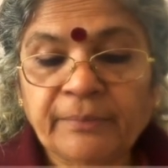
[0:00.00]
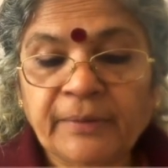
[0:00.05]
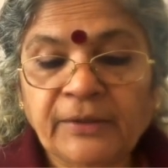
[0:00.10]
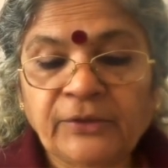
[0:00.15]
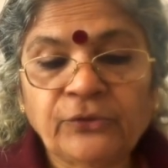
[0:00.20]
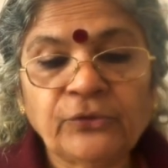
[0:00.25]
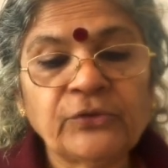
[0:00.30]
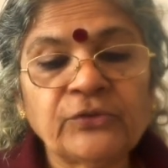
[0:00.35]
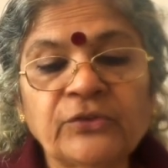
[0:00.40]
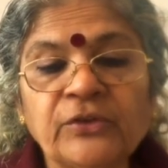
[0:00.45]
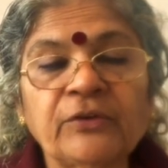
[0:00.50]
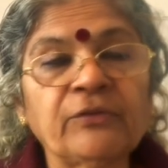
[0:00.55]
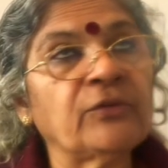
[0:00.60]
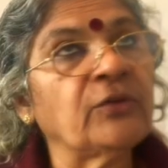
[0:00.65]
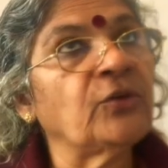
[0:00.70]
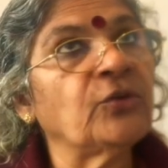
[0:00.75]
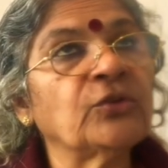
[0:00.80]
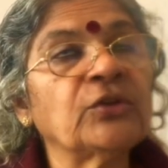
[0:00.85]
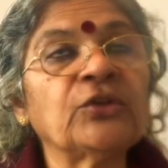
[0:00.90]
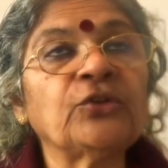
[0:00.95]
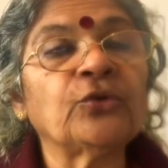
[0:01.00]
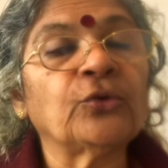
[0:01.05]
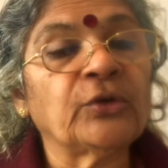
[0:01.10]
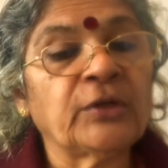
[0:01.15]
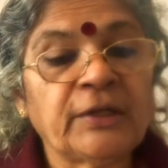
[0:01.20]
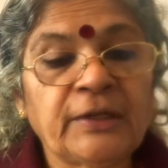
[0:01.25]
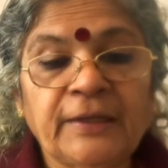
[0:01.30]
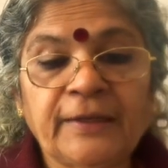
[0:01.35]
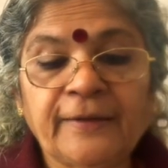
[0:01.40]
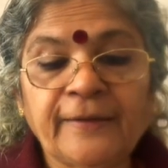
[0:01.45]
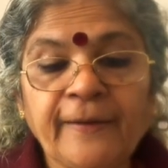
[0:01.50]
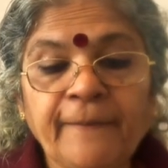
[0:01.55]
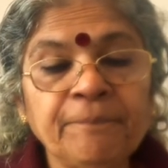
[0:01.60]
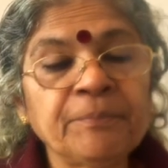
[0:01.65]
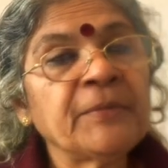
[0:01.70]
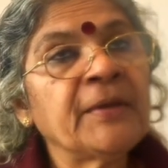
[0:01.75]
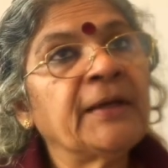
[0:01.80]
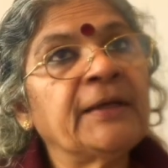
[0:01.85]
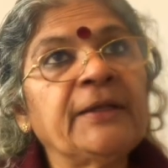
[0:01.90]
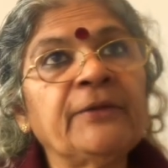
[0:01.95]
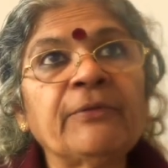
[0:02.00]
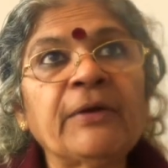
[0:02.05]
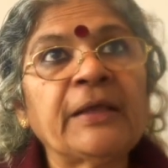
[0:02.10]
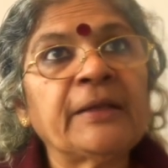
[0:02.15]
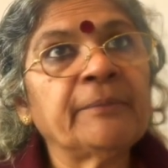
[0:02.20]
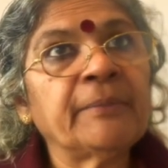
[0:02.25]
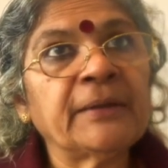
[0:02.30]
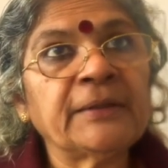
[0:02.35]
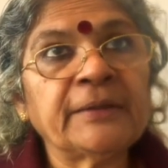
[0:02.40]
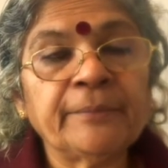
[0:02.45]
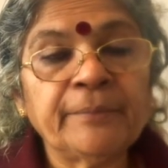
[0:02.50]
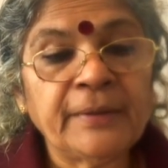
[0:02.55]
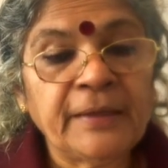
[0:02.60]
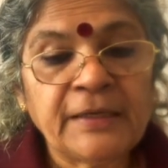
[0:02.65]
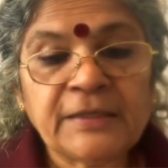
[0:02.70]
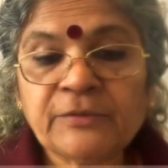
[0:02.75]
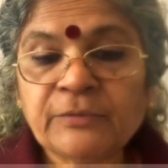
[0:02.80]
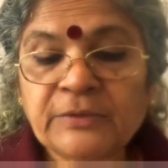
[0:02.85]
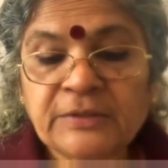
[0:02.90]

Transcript: by 2 is giving you the total area divided by the base,